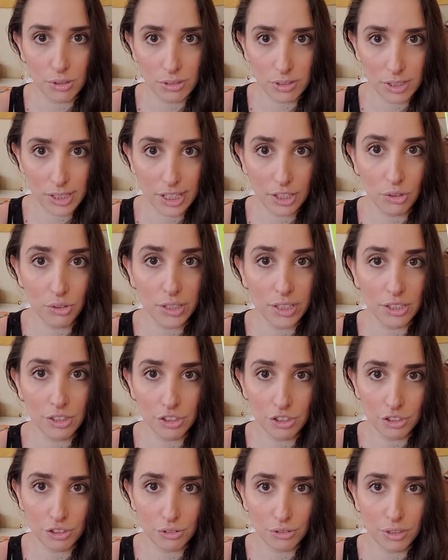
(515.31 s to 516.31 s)
that you can
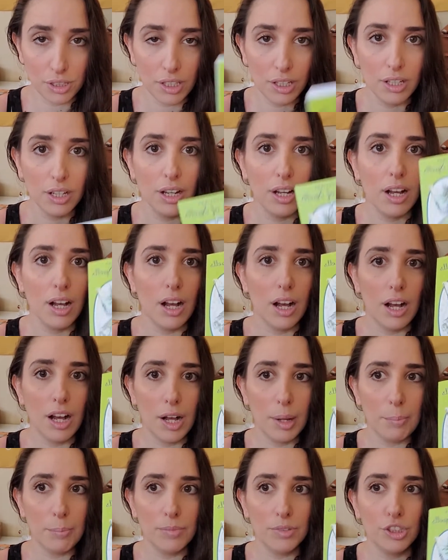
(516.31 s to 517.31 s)
do
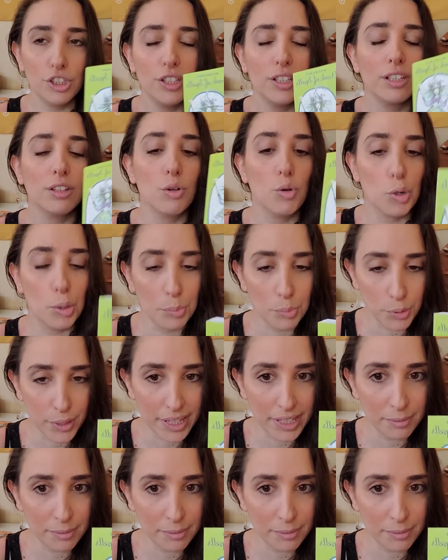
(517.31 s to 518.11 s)
to incorporate